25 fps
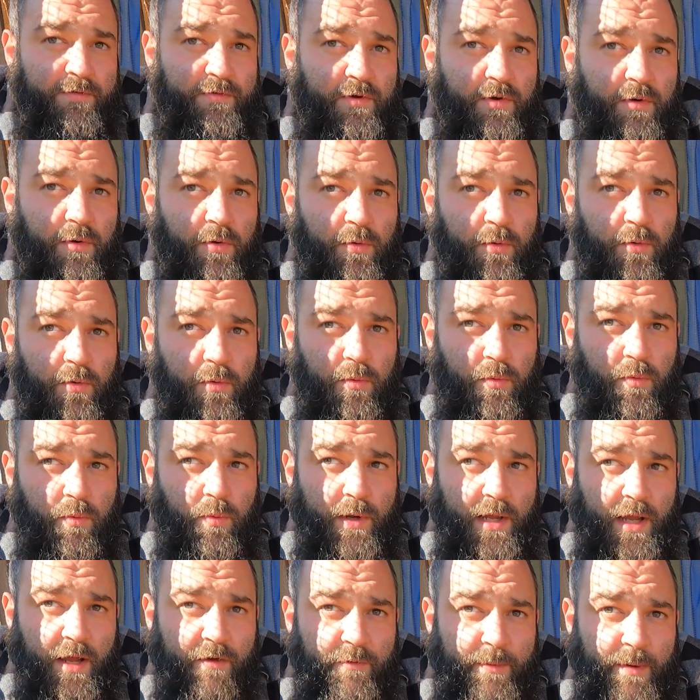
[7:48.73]
So
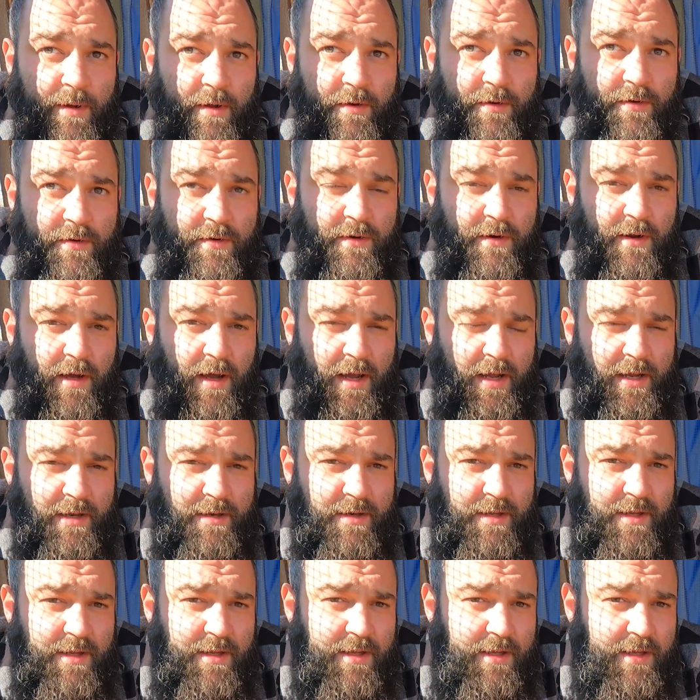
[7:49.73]
we have about
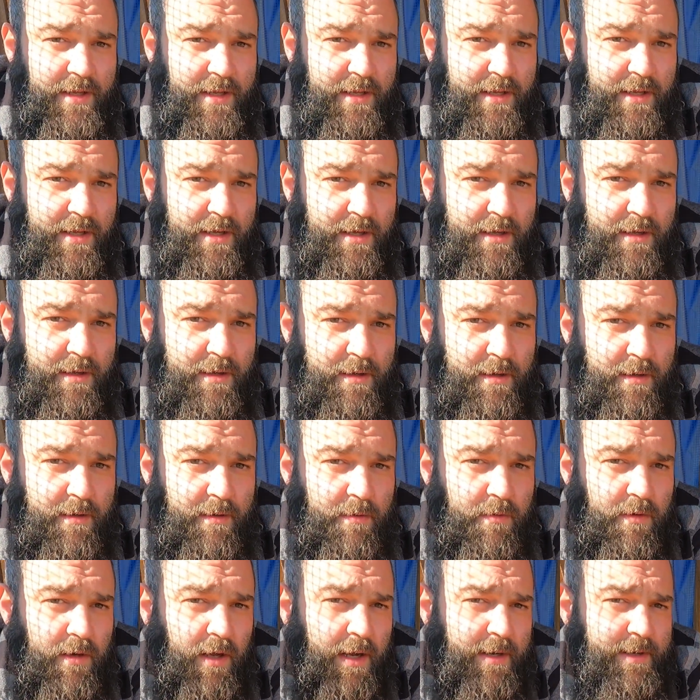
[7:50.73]
90
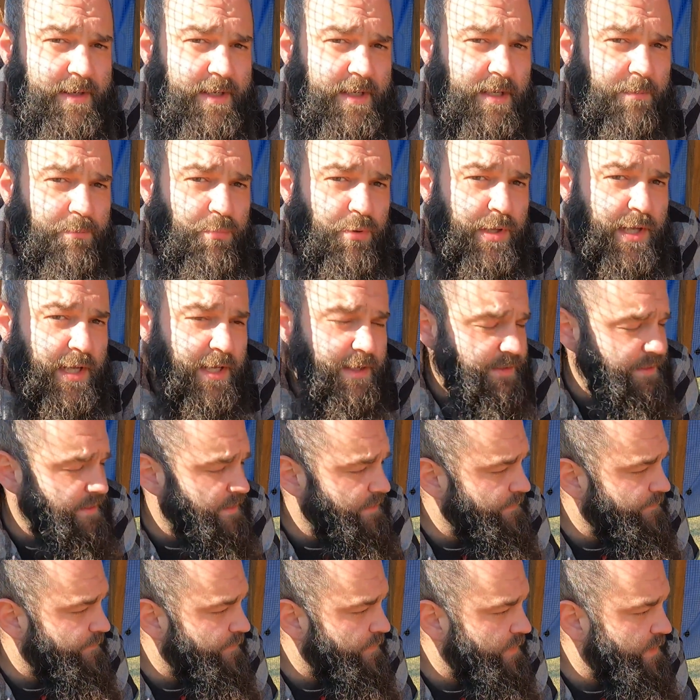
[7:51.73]
to plant
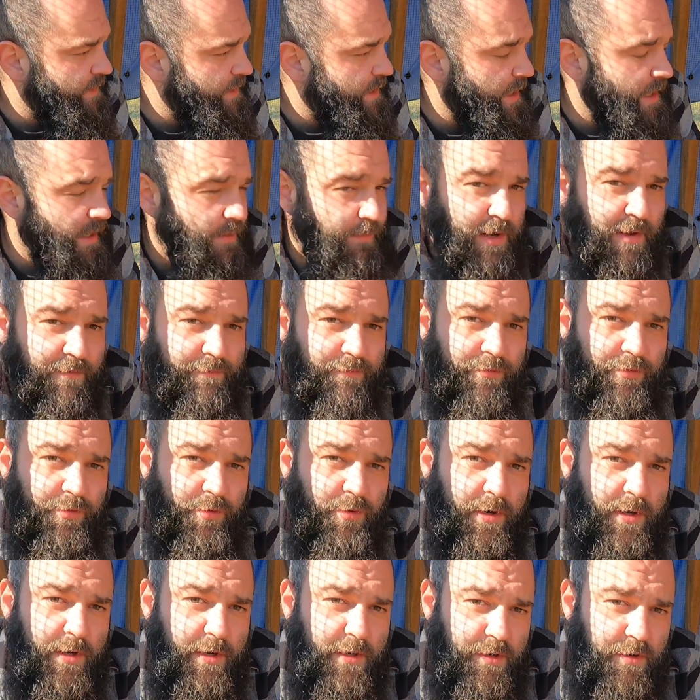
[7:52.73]
for the day. We have
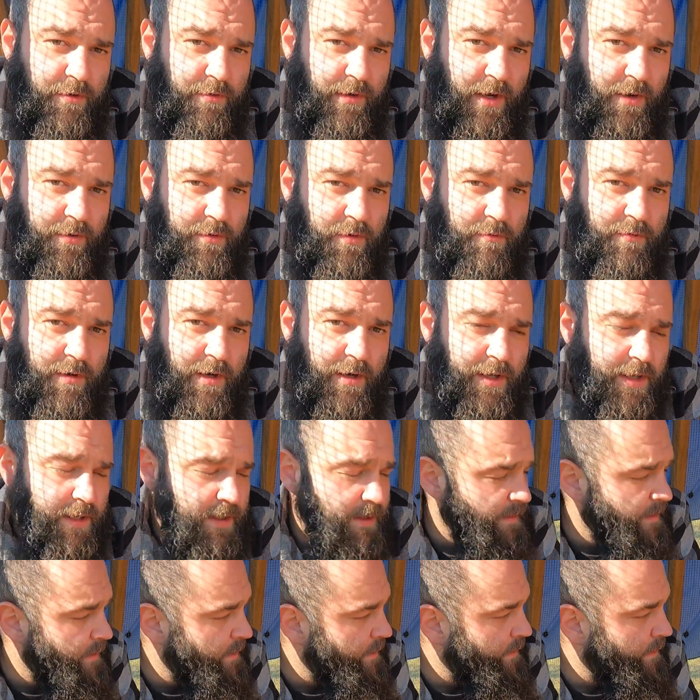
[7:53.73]
30 in the ground already.
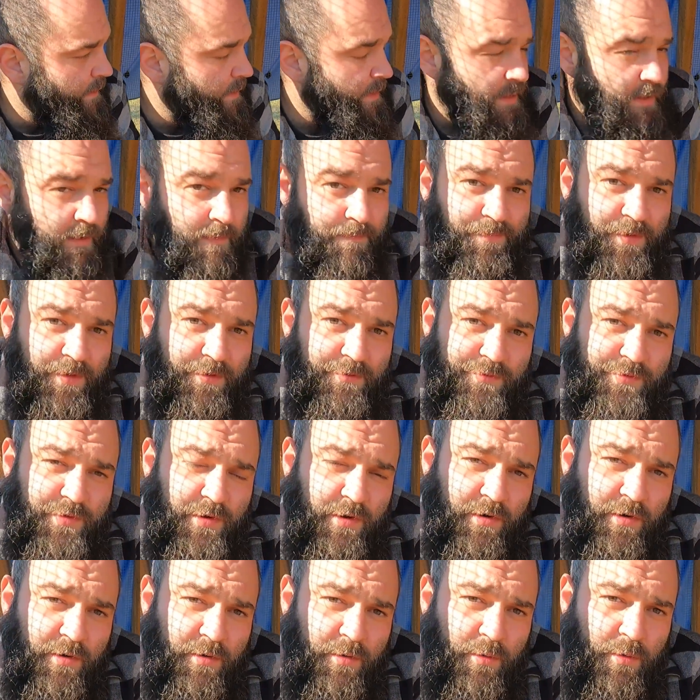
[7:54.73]

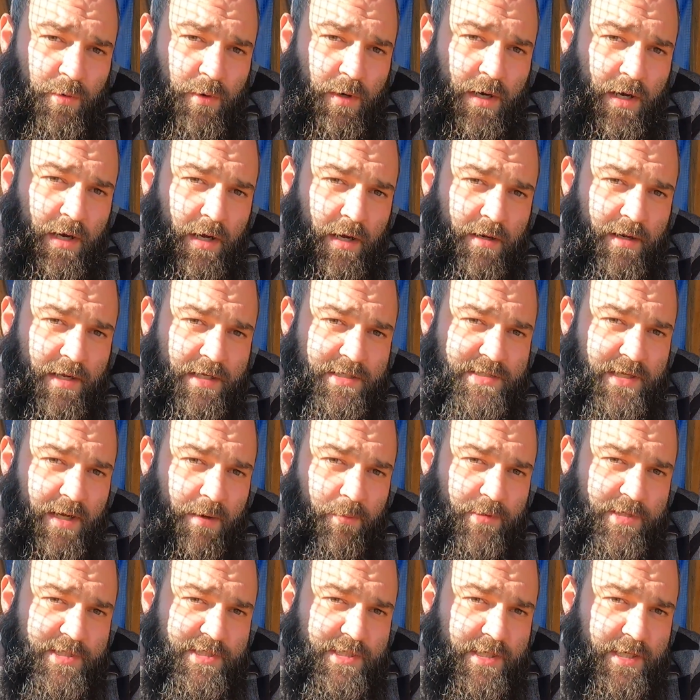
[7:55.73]
So next time
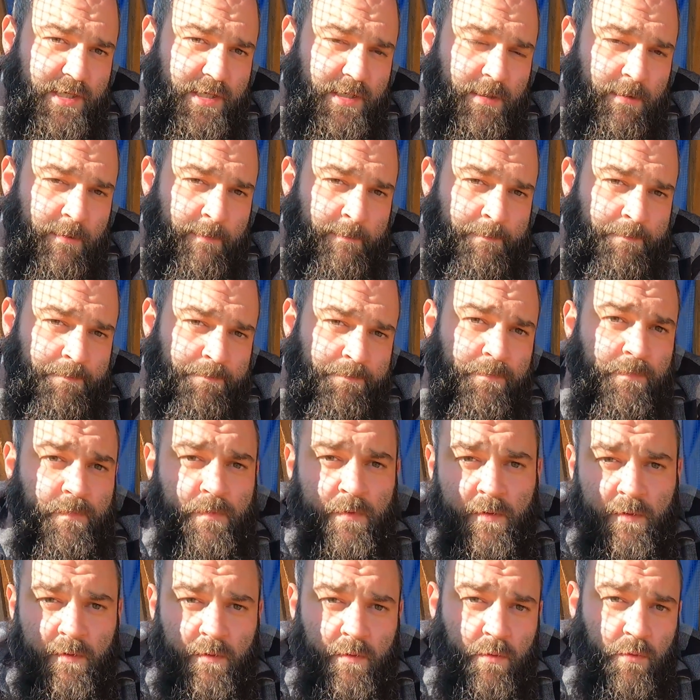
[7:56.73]
we see you,
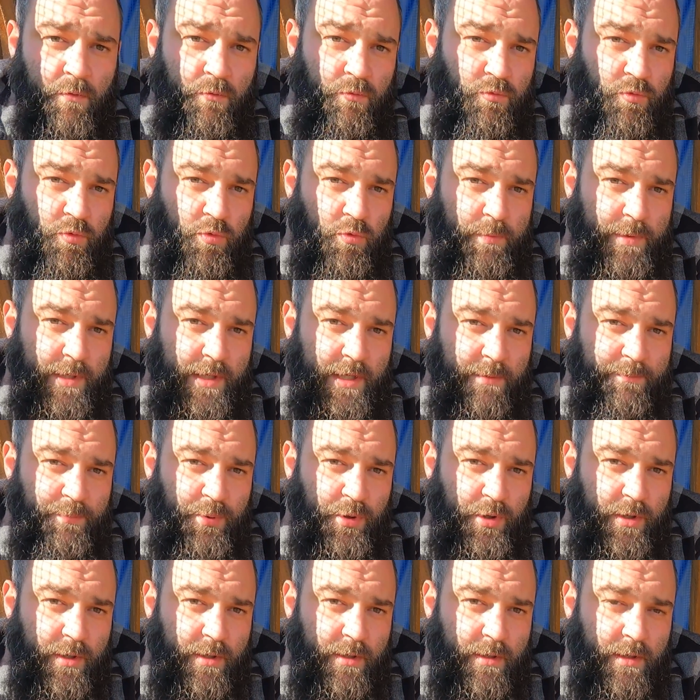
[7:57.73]
we'll be
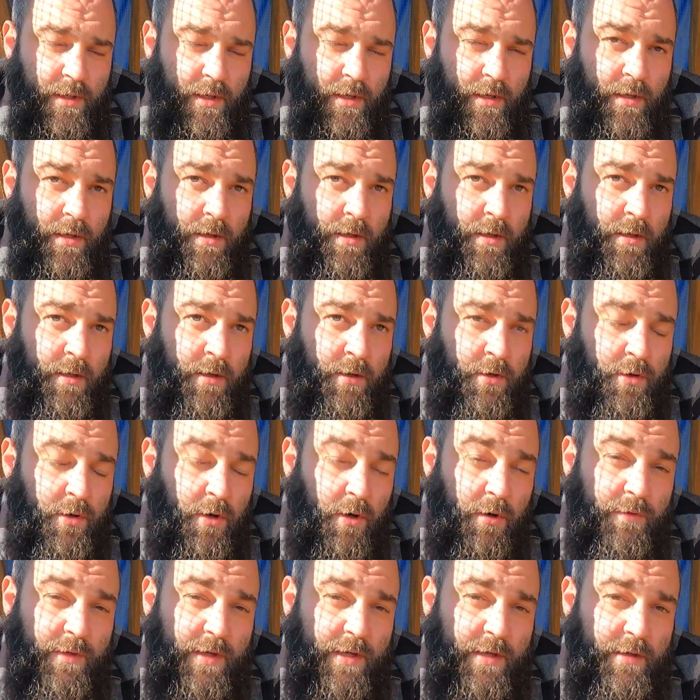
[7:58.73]
putting
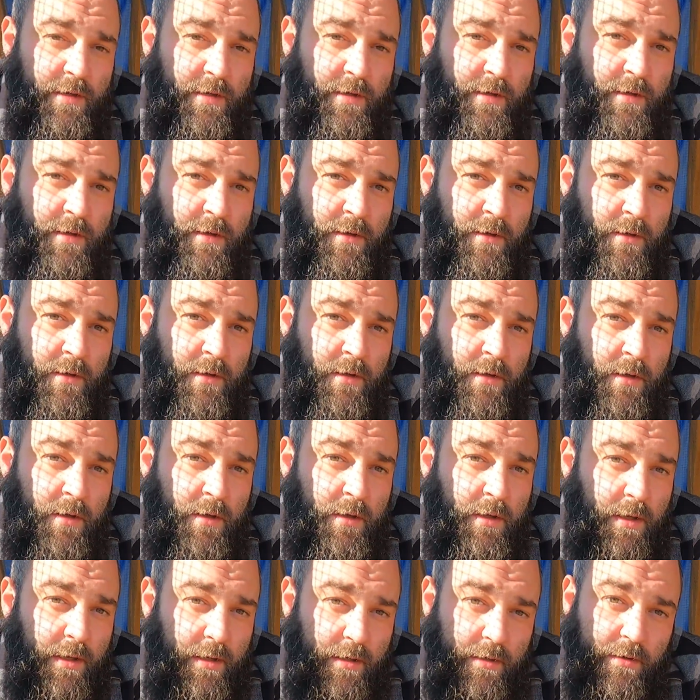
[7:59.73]
garlic
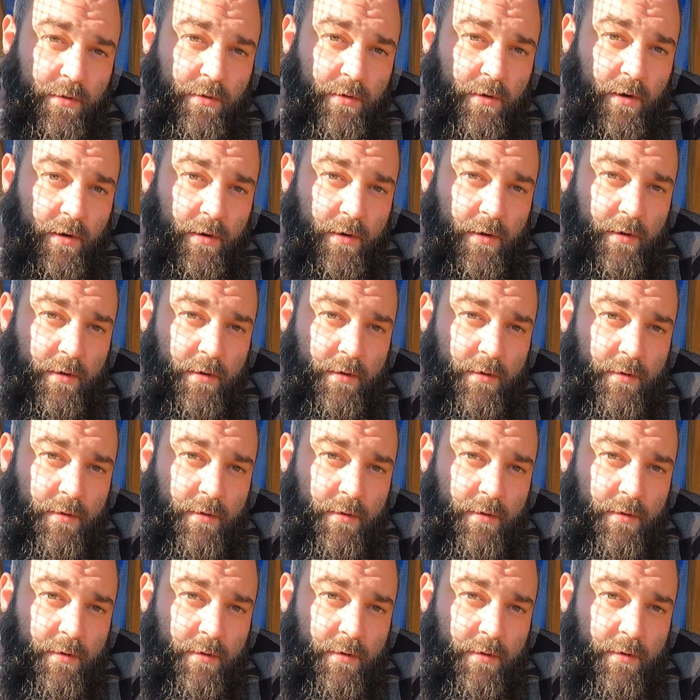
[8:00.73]
in the garden.